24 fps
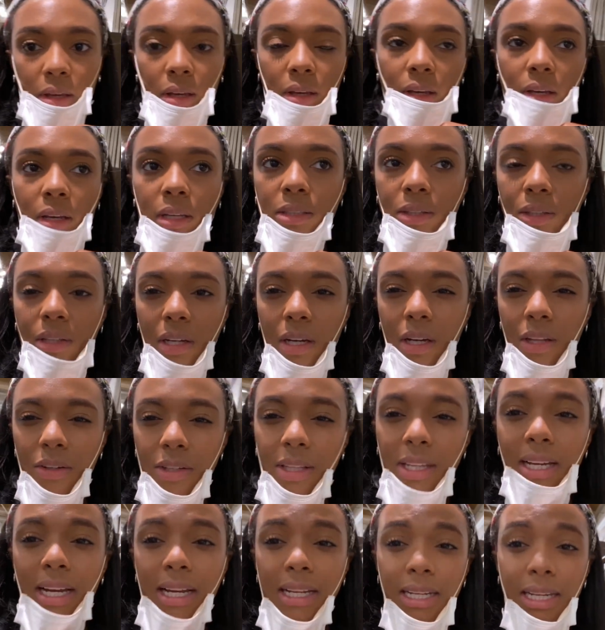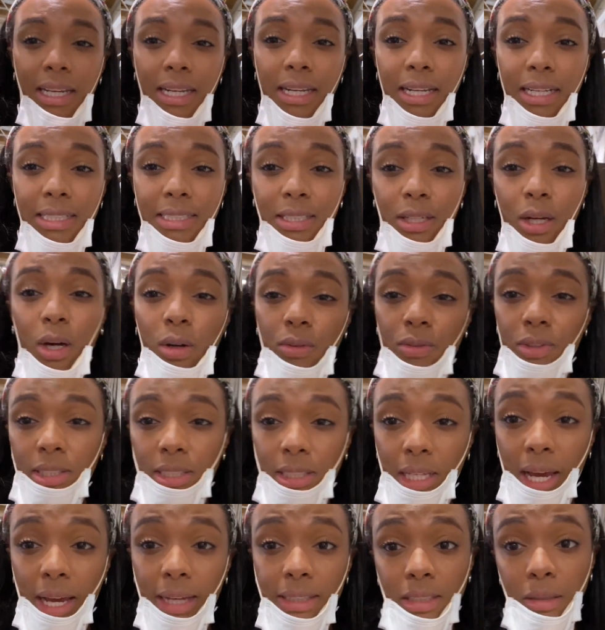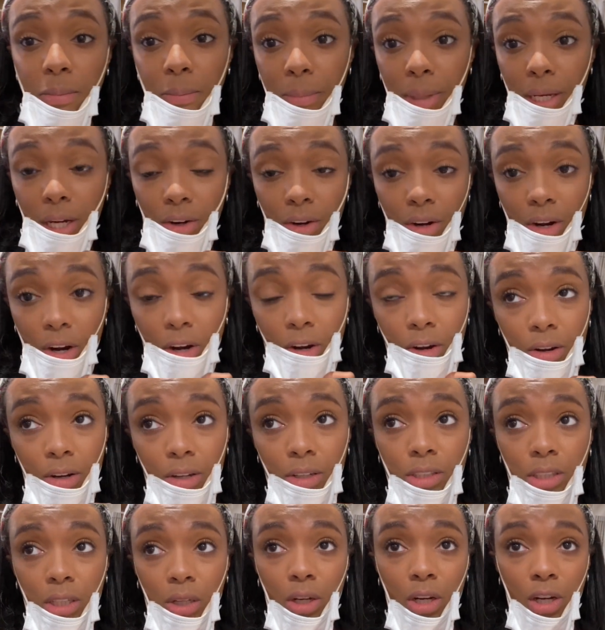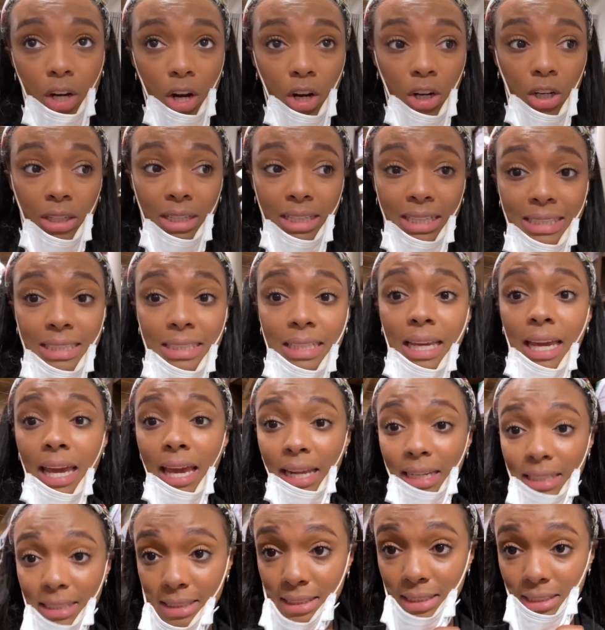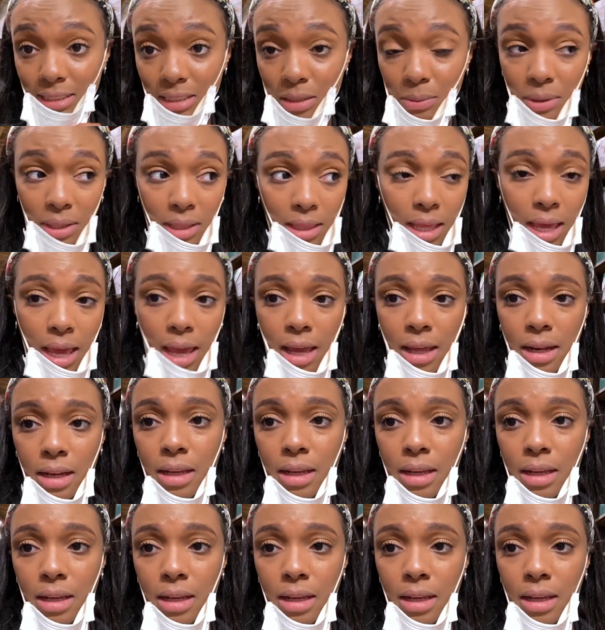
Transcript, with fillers: So the other thing I need is an oversized mirror. So Kirkland's can assist with that.